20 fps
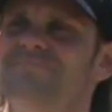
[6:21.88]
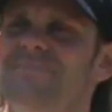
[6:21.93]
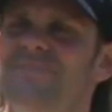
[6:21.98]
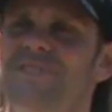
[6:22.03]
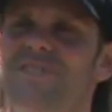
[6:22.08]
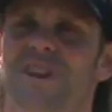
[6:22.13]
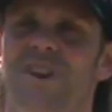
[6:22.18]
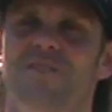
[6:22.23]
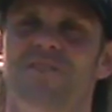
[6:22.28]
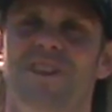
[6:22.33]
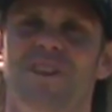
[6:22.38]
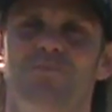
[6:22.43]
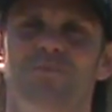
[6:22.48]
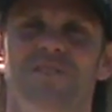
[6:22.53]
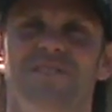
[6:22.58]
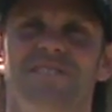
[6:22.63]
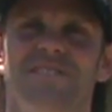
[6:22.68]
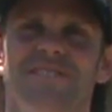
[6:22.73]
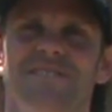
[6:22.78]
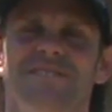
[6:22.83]
Jared
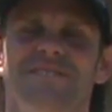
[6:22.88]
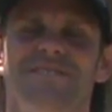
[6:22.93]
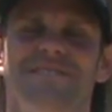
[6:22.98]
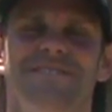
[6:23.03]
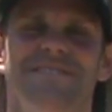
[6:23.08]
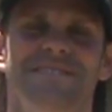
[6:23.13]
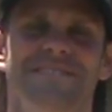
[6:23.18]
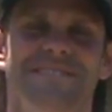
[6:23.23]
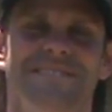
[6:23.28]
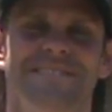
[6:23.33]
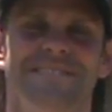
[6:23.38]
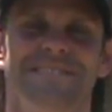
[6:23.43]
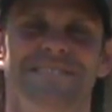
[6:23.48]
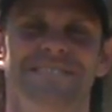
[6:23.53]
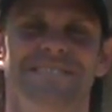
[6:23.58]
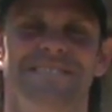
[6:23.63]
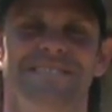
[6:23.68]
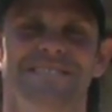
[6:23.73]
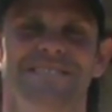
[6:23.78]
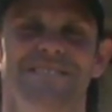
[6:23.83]
Edmondson.
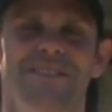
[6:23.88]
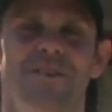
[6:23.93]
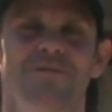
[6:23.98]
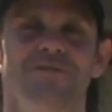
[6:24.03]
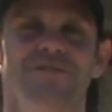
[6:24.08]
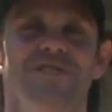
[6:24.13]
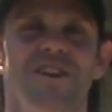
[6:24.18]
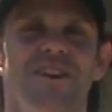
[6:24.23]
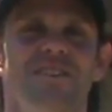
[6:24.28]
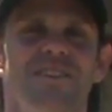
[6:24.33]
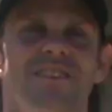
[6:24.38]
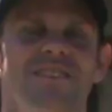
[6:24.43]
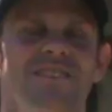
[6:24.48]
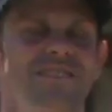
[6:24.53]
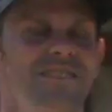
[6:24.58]
Love you, Jared.